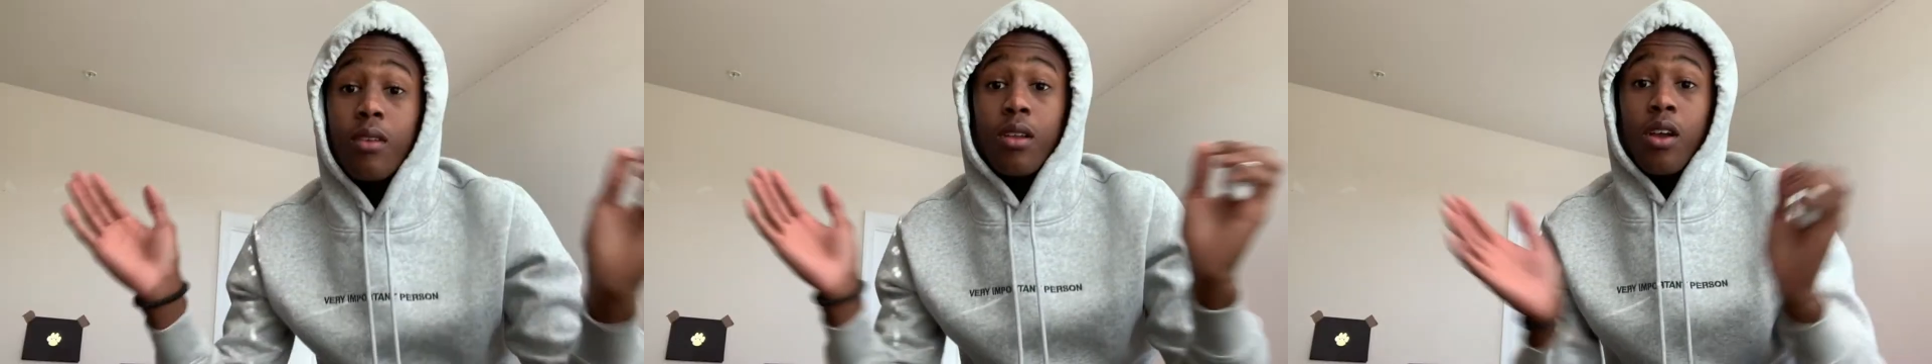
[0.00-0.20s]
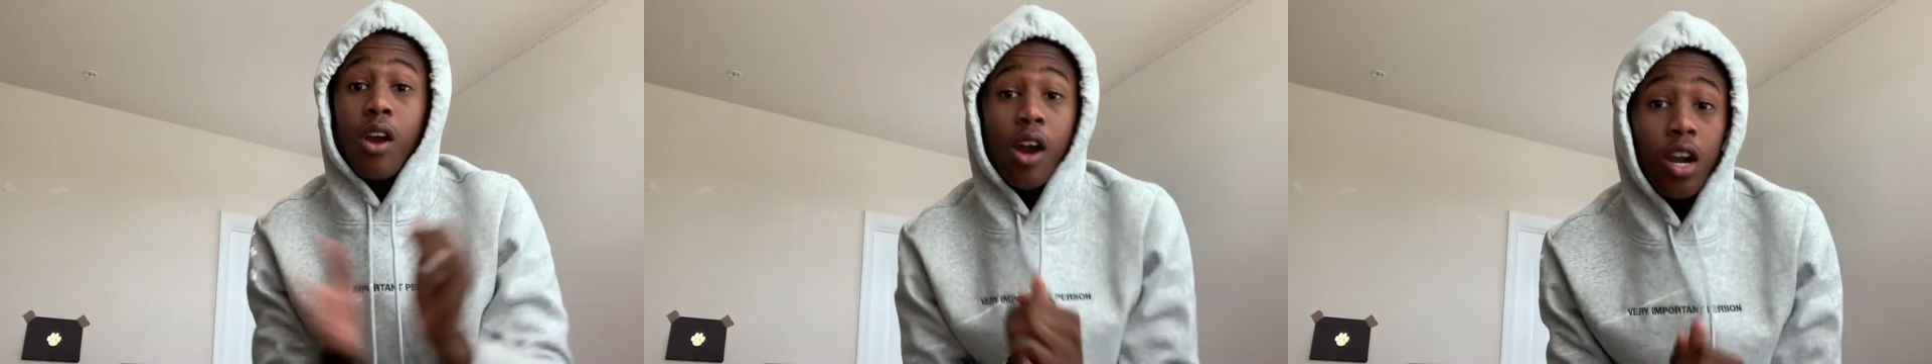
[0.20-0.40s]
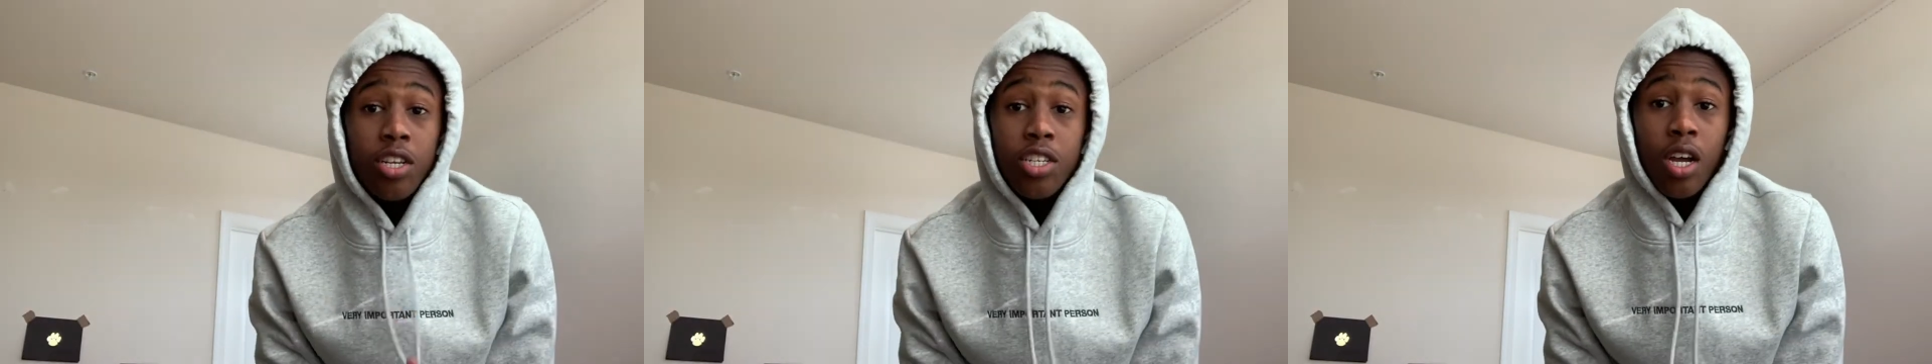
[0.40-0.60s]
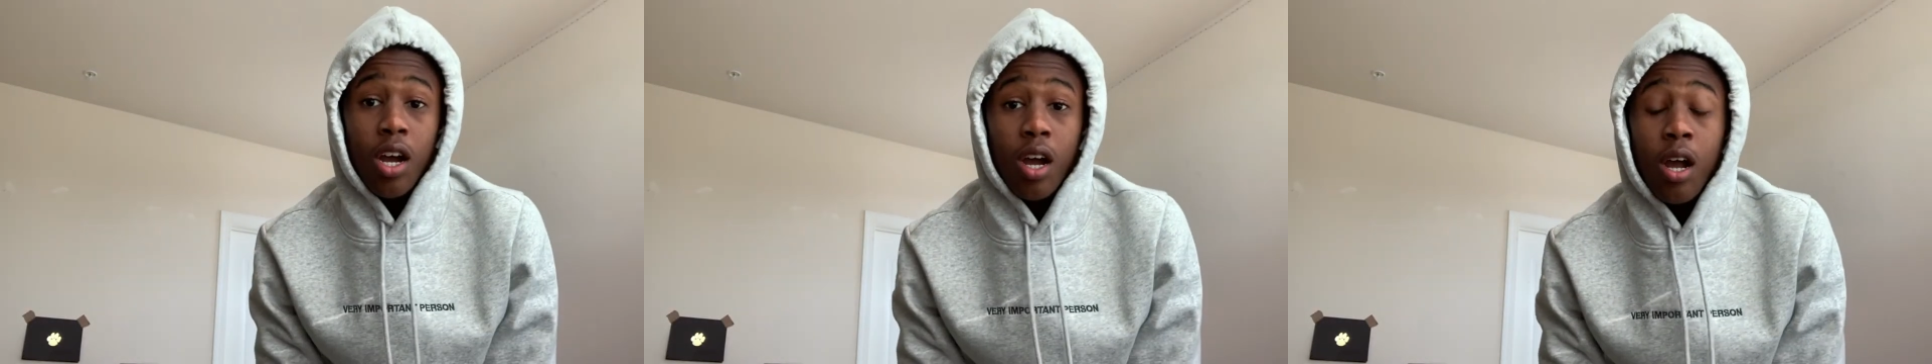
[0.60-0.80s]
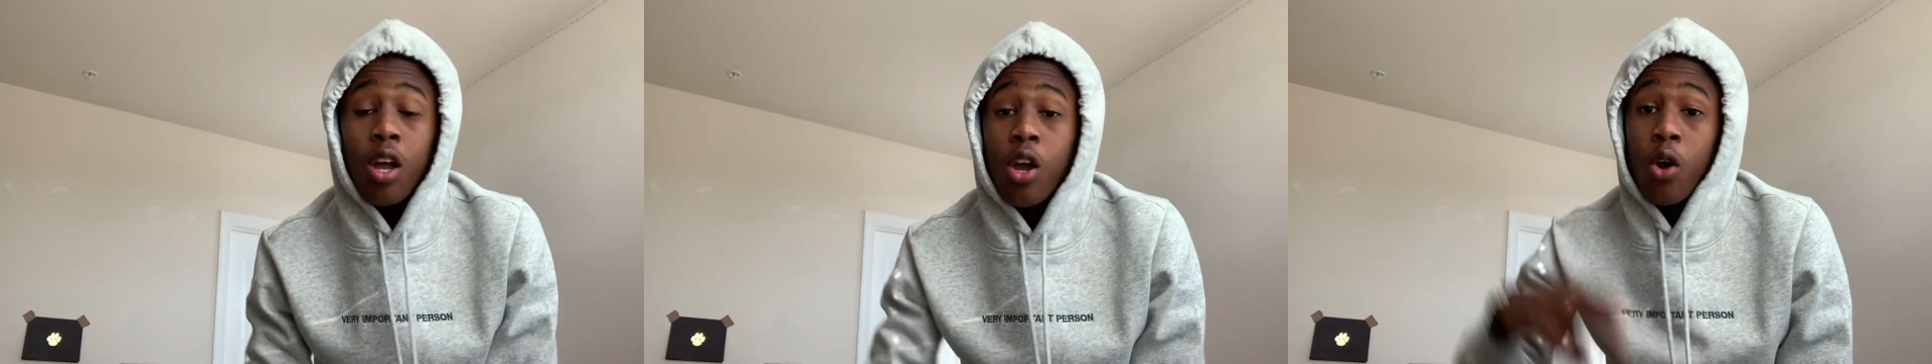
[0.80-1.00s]
right,
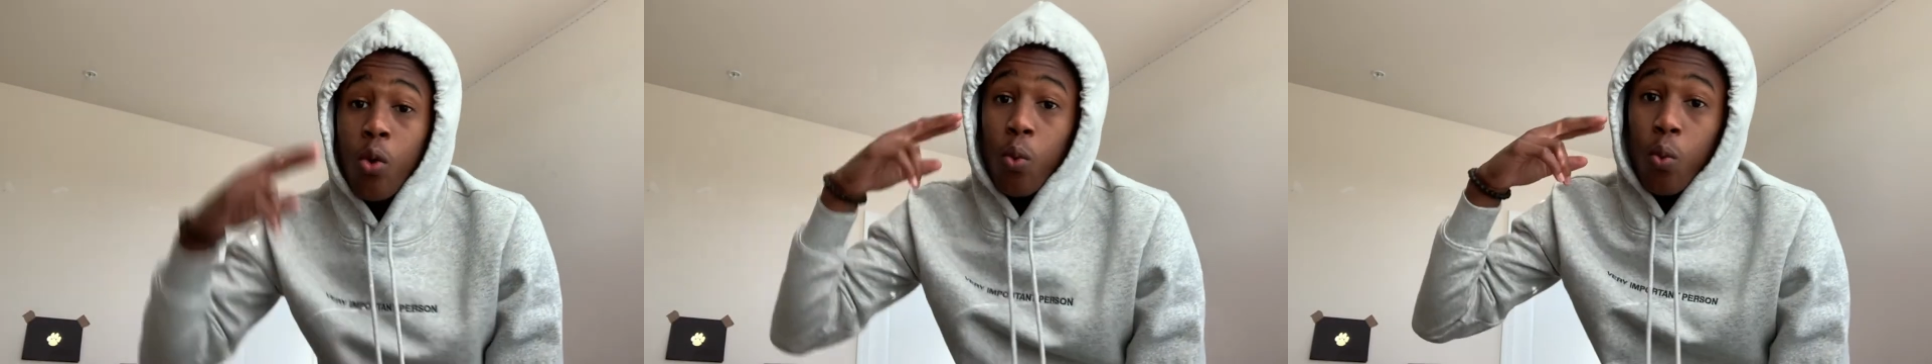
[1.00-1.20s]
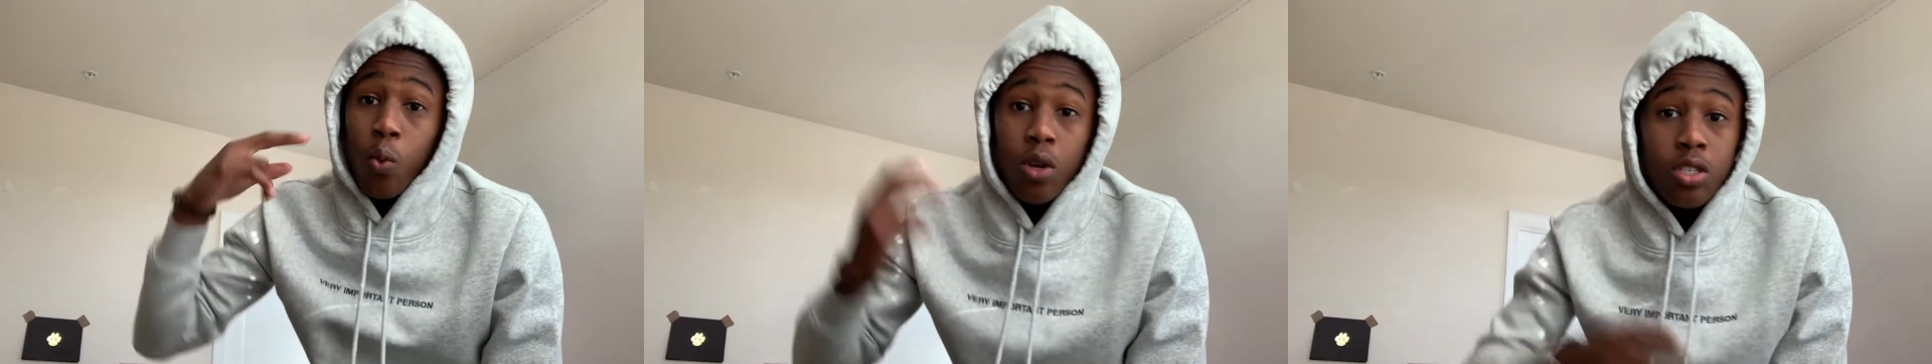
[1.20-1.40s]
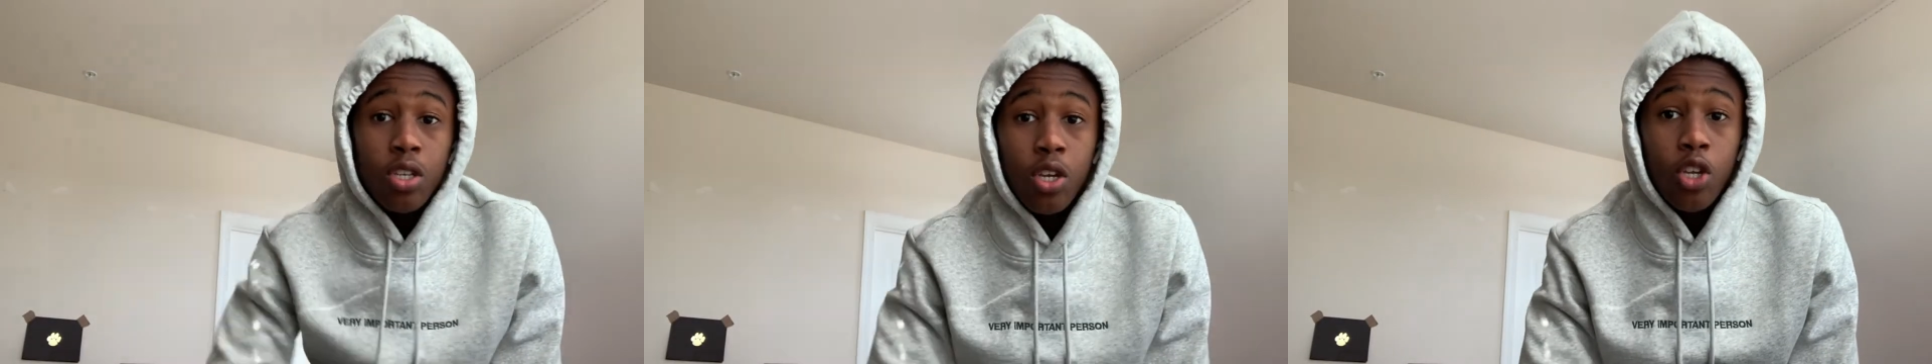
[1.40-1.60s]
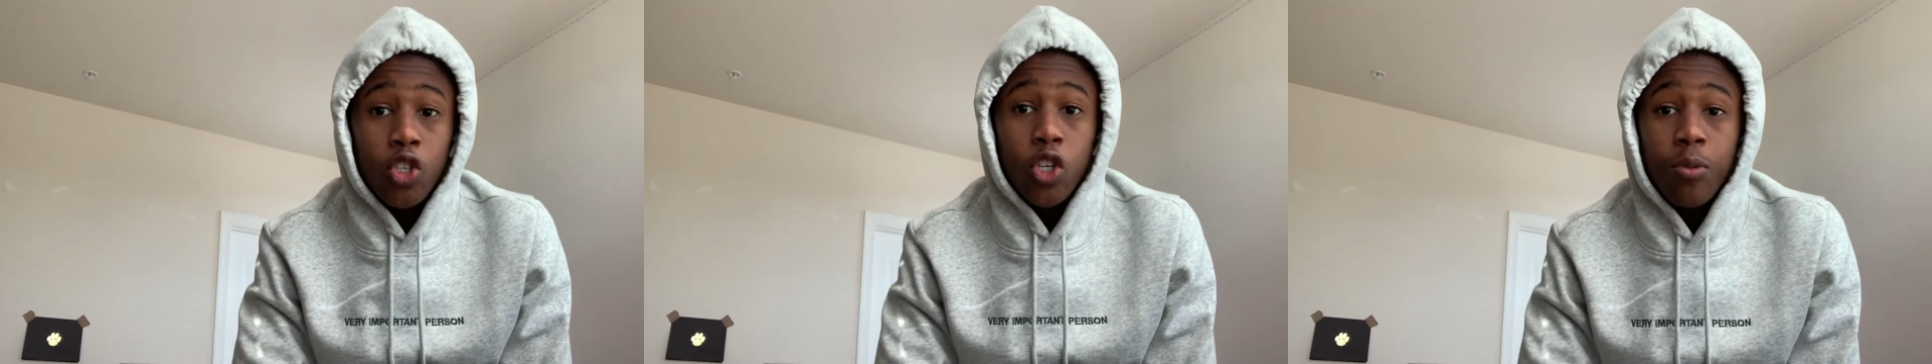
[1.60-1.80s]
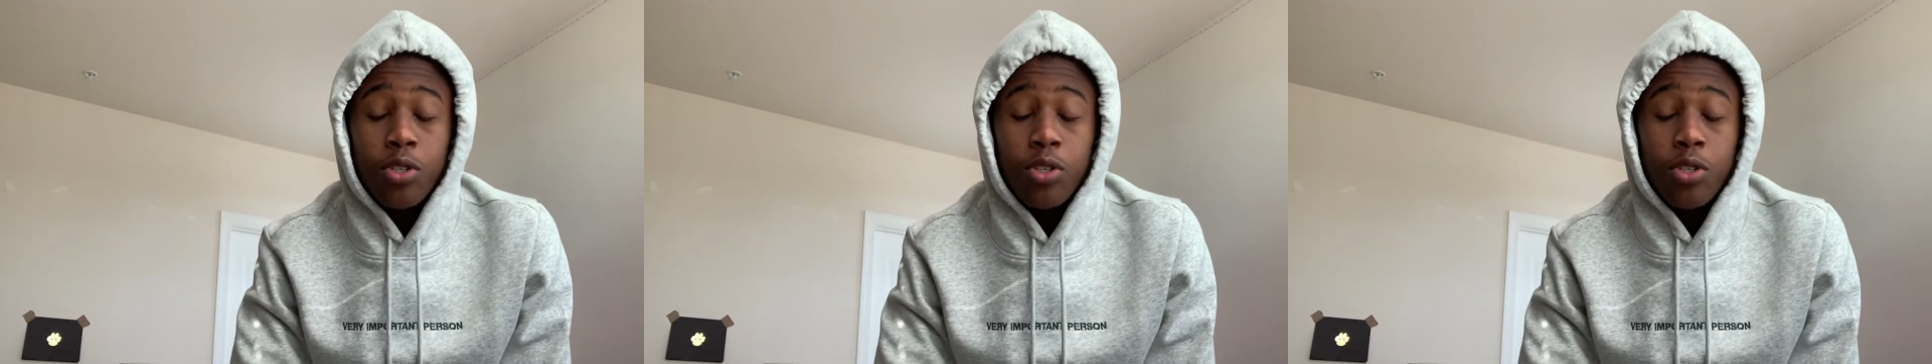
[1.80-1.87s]
y'all. What's good, YouTube?